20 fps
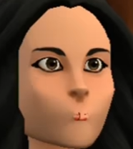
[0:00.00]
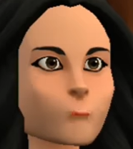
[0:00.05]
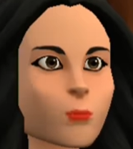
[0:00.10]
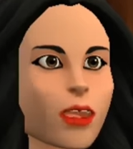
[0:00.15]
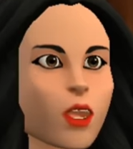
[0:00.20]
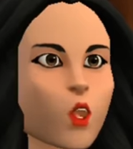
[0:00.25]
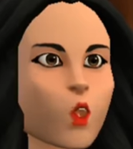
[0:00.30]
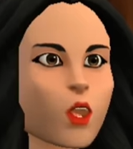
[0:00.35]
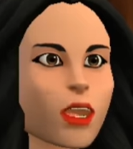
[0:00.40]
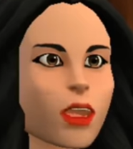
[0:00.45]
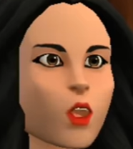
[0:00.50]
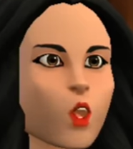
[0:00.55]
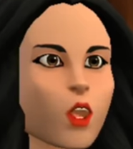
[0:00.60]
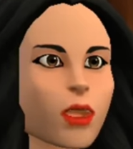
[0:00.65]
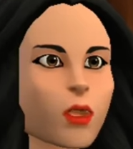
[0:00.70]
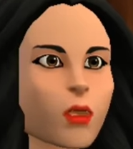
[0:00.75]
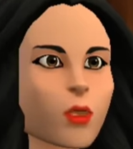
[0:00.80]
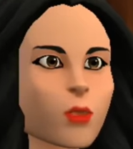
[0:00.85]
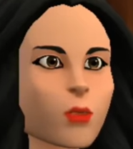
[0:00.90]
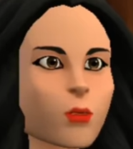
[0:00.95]
How do you
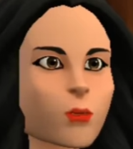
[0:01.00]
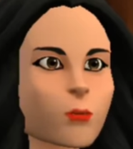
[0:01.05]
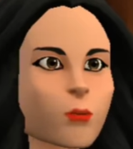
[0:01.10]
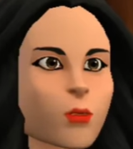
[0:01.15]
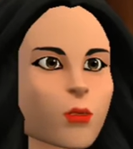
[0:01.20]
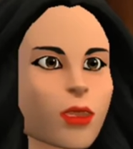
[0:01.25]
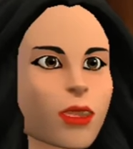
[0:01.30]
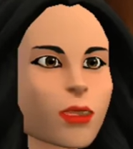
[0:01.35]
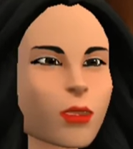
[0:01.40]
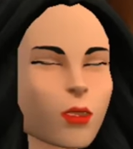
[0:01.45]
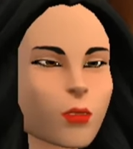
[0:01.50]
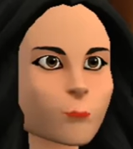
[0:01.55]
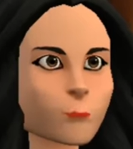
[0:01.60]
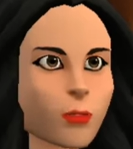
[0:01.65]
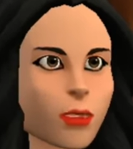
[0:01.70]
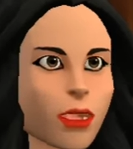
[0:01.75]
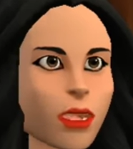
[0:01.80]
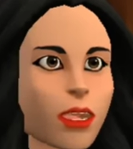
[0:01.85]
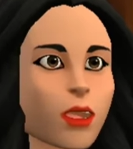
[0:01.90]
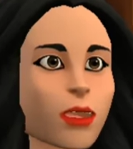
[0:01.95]
handle stress and
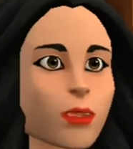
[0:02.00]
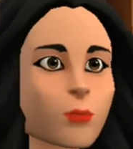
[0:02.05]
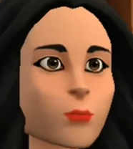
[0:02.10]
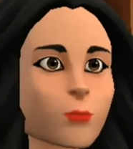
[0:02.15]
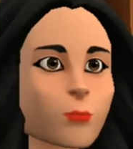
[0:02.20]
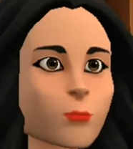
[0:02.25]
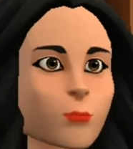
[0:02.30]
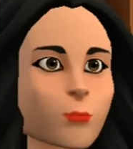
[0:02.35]
pressure?